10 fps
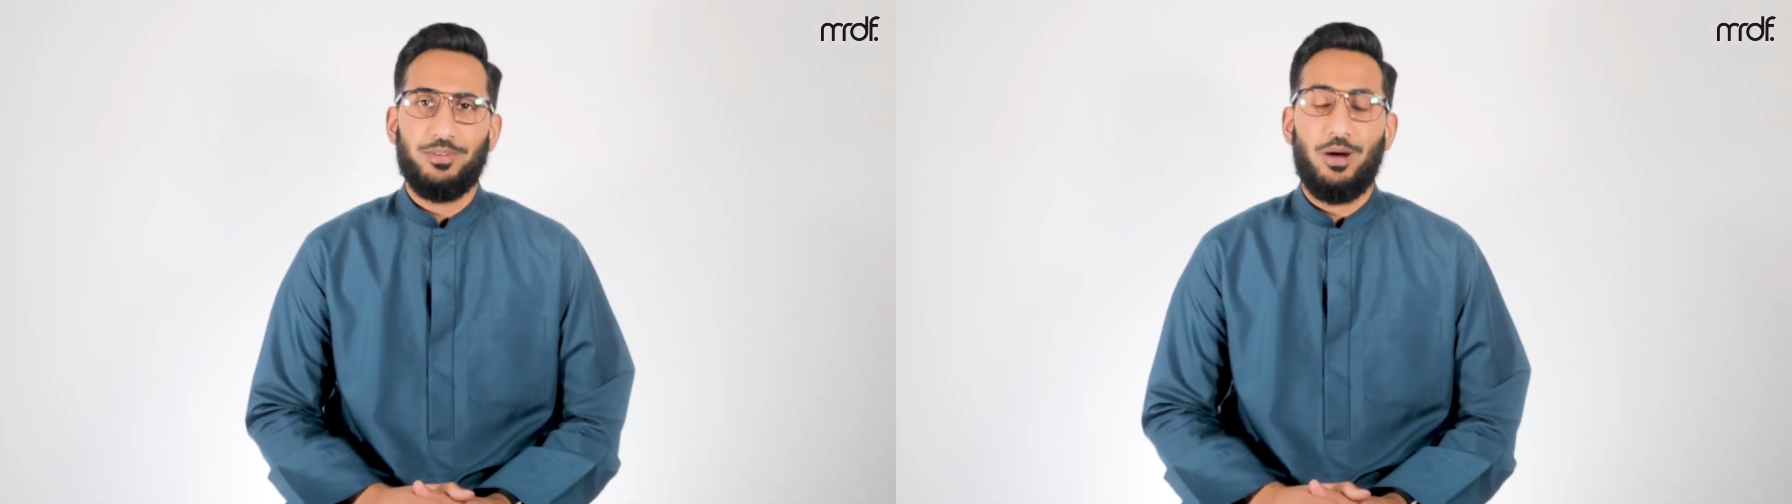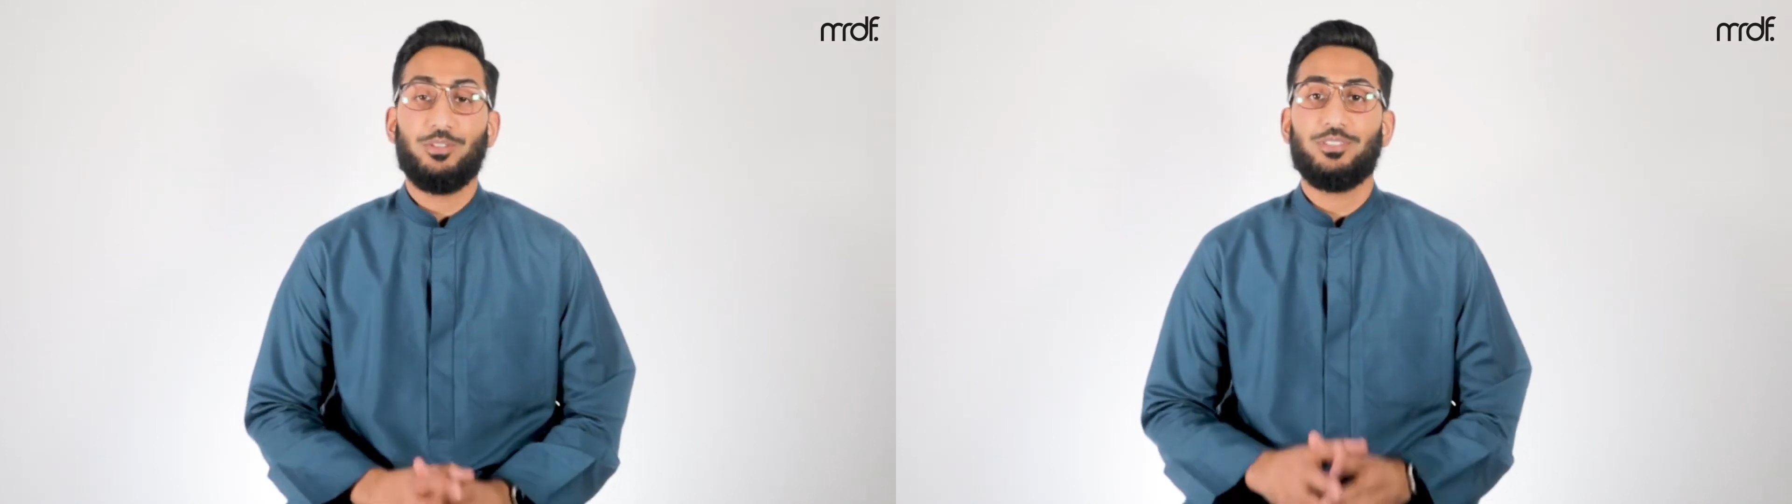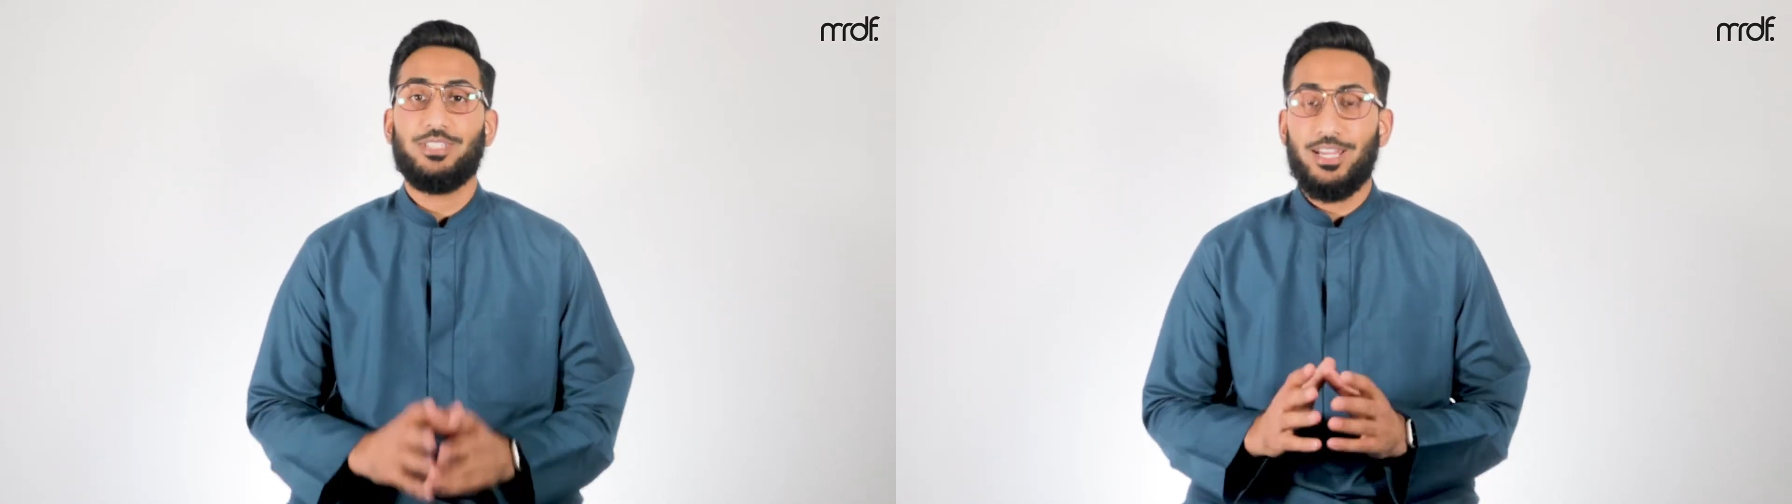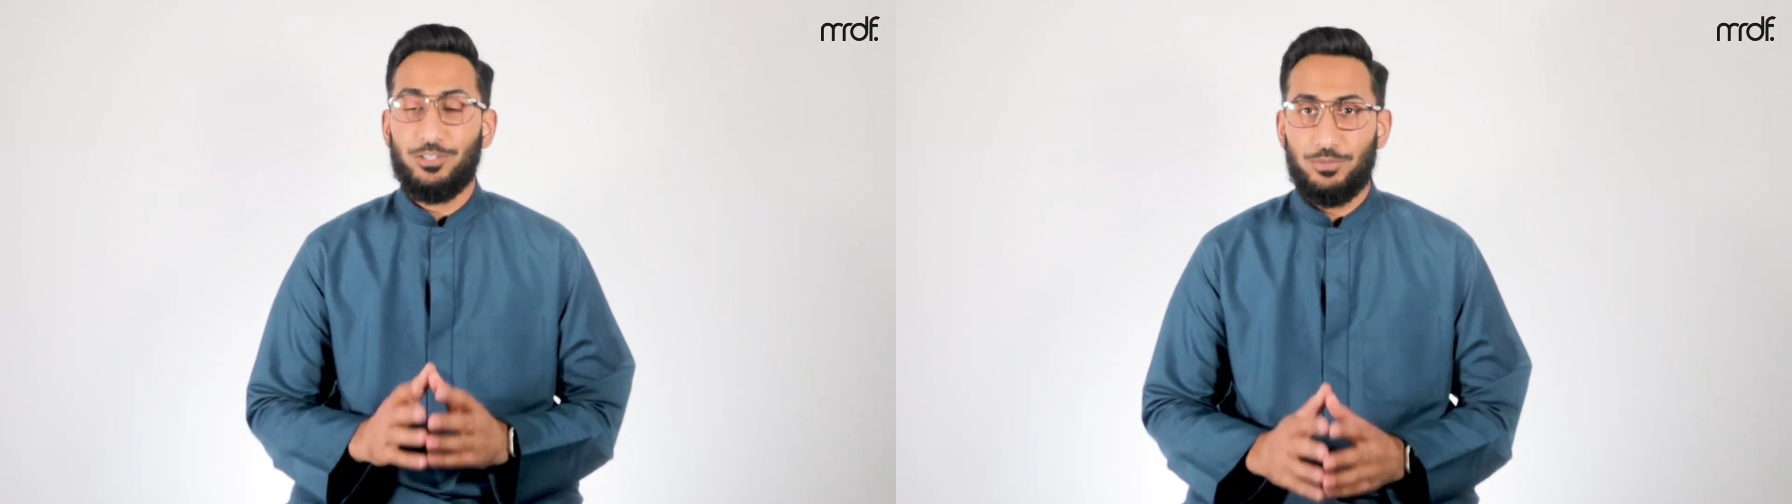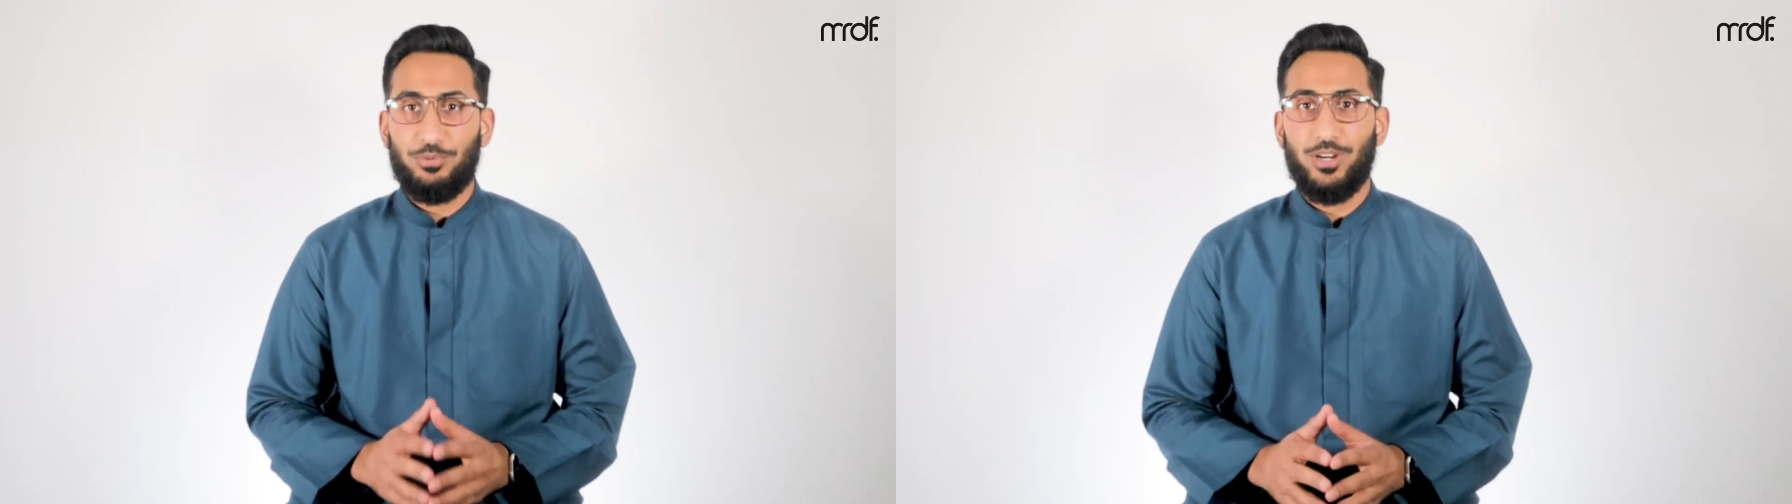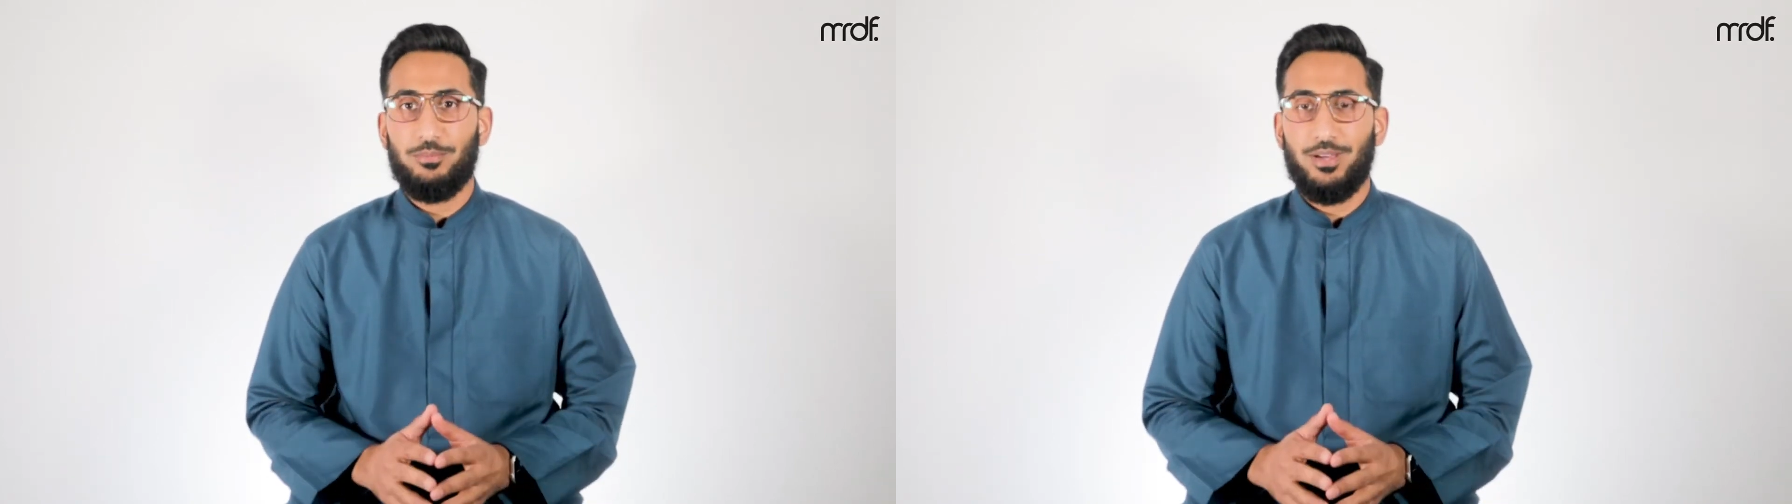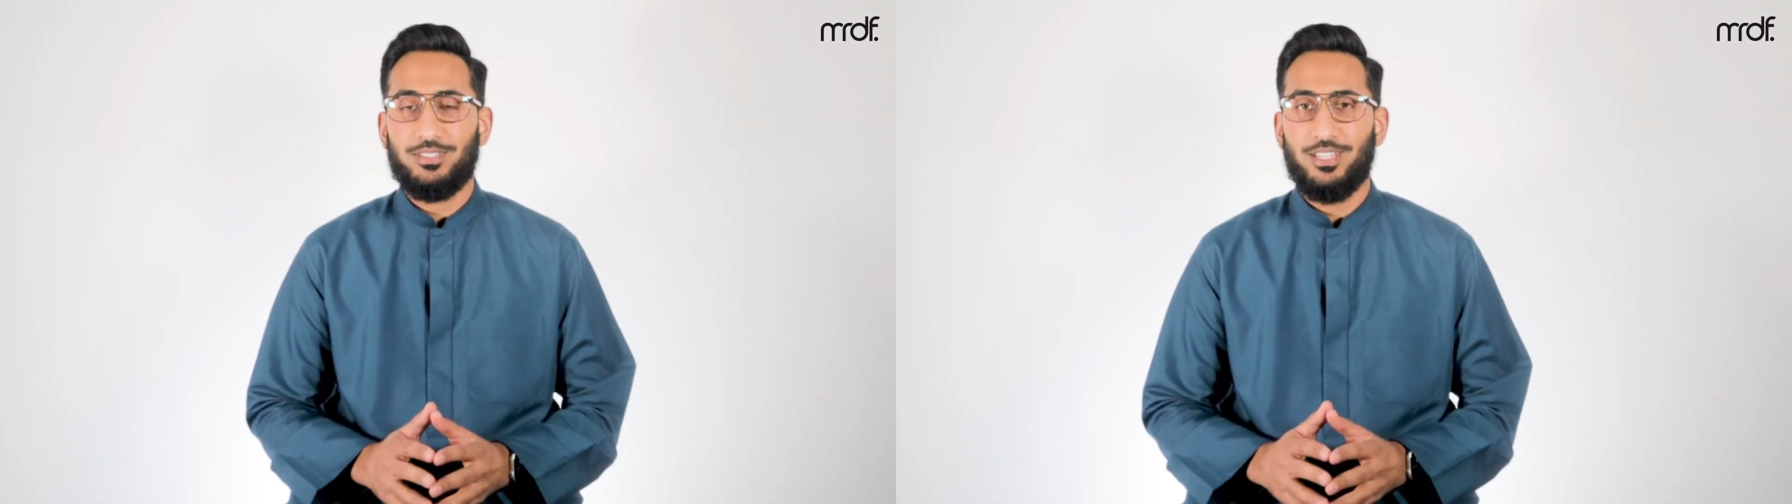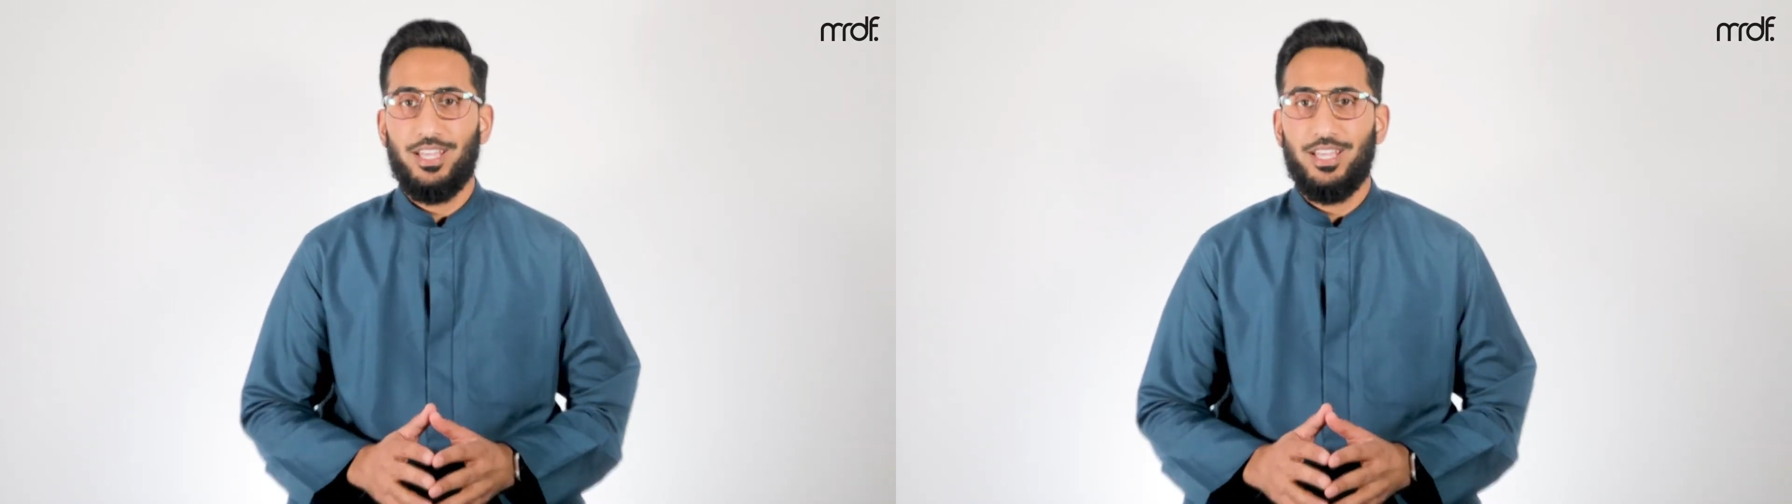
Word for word: I would stand on the prayer mat,